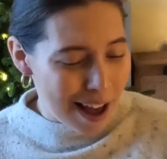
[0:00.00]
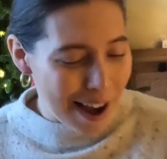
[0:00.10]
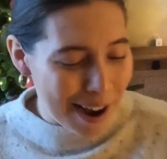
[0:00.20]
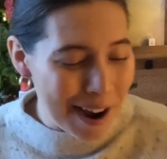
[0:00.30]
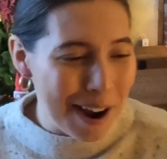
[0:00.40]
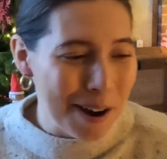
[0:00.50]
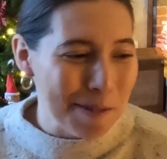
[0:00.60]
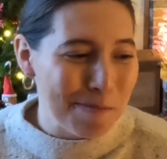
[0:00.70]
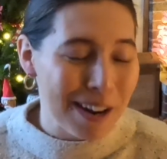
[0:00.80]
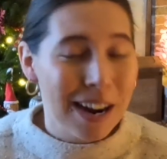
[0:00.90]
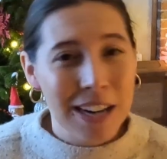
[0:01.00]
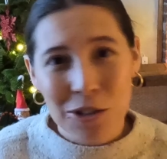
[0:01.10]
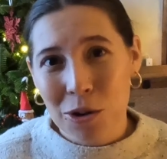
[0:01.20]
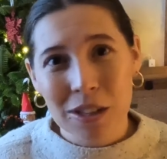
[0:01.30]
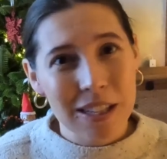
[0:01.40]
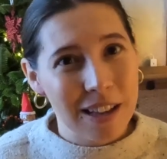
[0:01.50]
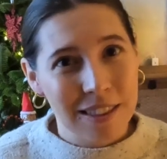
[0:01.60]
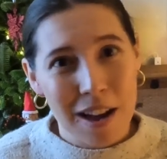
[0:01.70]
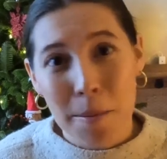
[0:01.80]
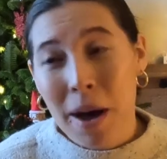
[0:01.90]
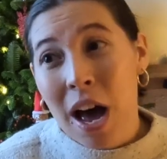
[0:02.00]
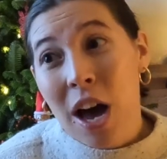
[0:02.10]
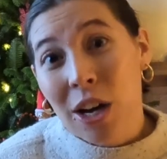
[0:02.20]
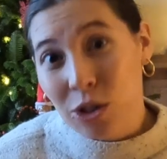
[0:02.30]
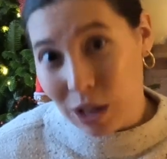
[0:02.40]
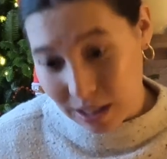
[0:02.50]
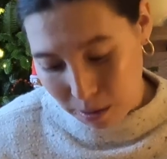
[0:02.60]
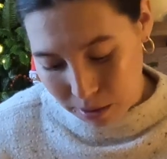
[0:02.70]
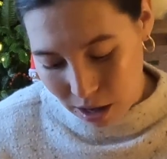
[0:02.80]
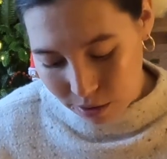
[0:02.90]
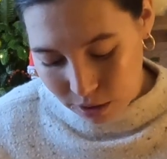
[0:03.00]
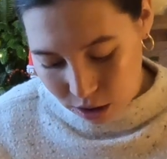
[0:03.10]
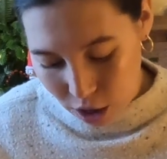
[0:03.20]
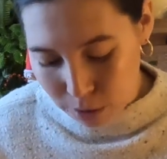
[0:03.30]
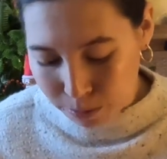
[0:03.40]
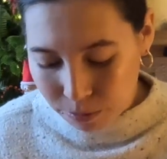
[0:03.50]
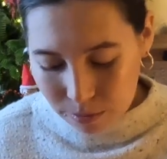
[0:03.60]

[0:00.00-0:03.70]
But I totally let them dress themselves. So